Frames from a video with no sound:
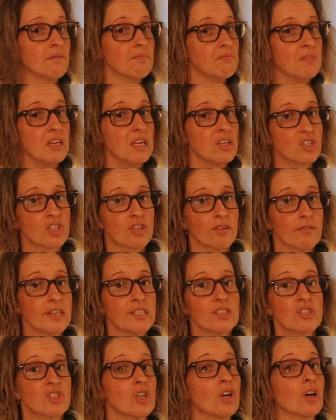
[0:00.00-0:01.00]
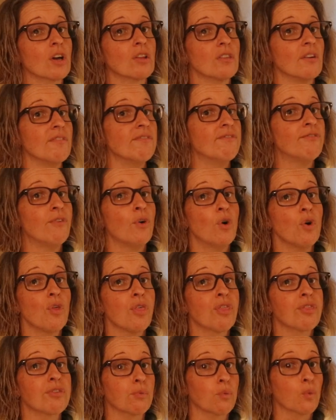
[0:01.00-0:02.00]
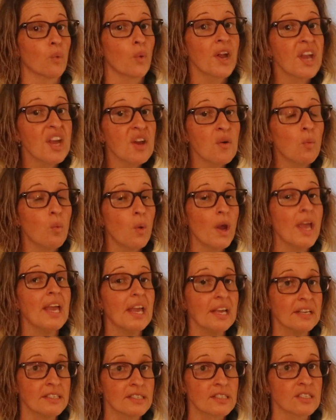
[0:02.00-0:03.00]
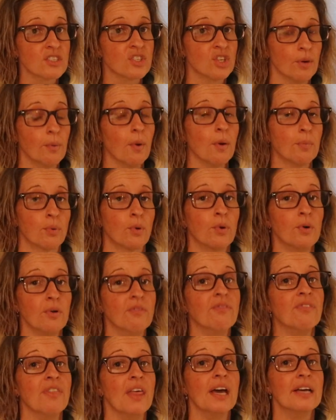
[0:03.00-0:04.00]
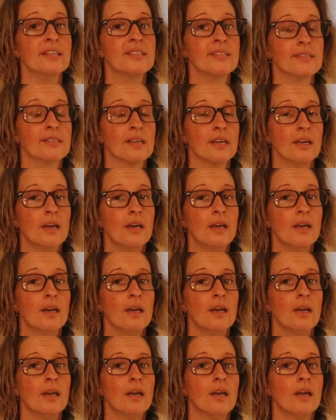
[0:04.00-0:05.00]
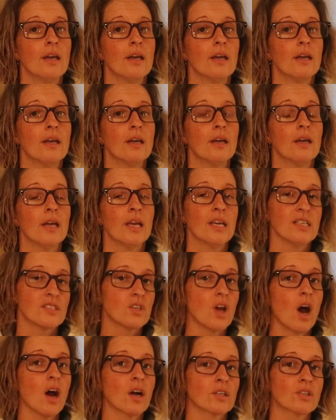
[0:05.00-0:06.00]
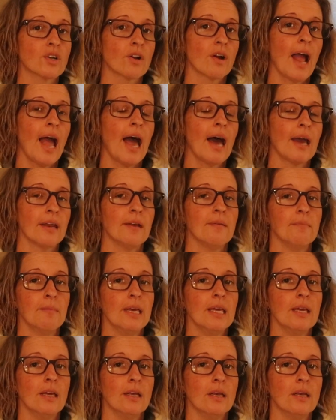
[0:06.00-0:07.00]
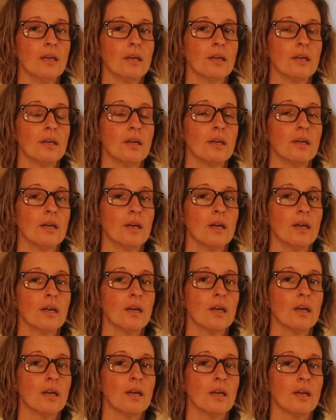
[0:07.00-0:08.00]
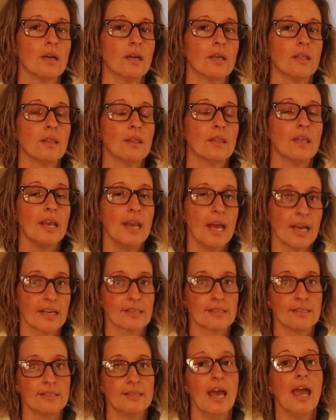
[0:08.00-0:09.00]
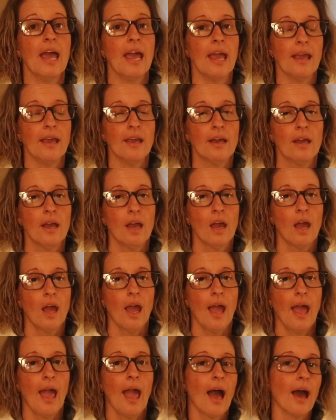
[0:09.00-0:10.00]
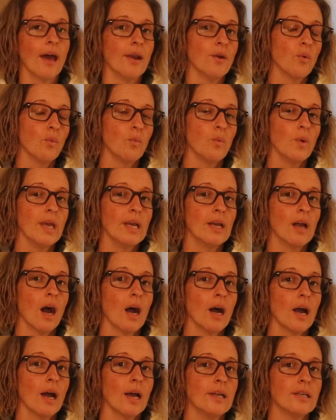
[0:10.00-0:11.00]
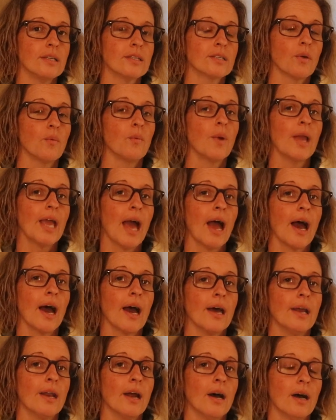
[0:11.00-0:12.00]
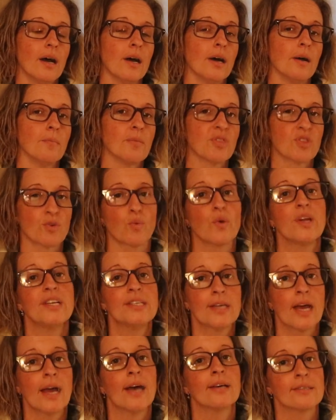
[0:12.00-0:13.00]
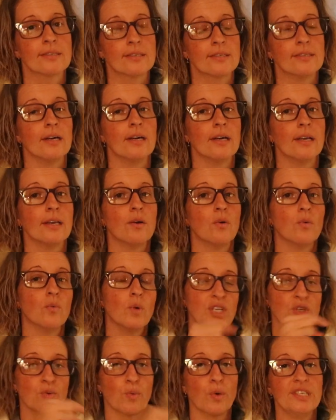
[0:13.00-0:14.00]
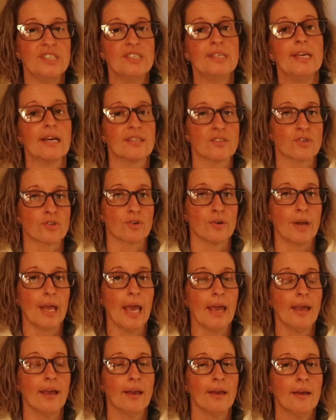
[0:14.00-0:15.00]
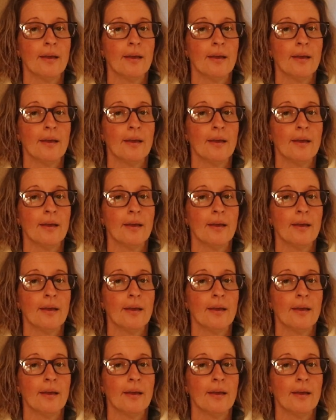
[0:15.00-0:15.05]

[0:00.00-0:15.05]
the insurance took the full 3 weeks to approve this. His doctor had him in the next day. And we had 3 tests done, which was yesterday.